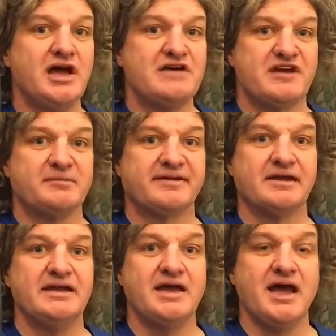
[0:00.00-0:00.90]

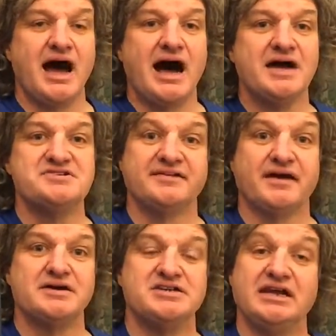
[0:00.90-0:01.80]
famously
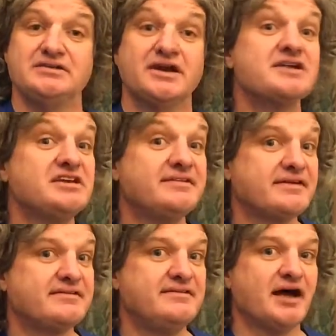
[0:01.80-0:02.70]
designed in the
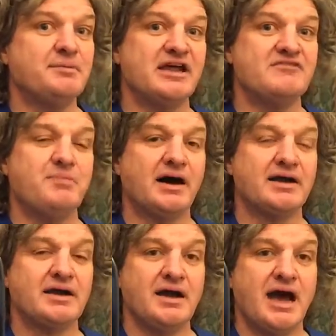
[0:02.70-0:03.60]
1960s, I believe, by
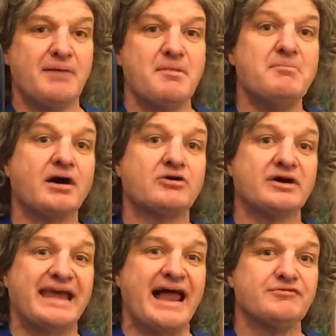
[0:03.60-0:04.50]

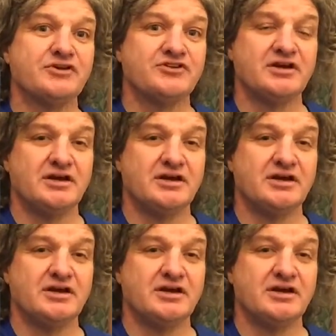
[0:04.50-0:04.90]
Margaret Calvert,